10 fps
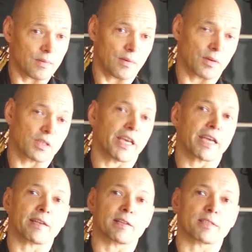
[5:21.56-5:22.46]
on the
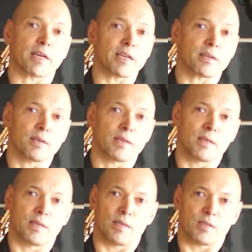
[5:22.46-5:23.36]
technical side
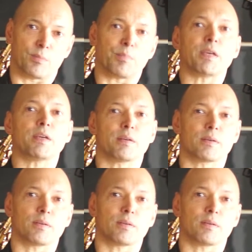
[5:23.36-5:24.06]
to be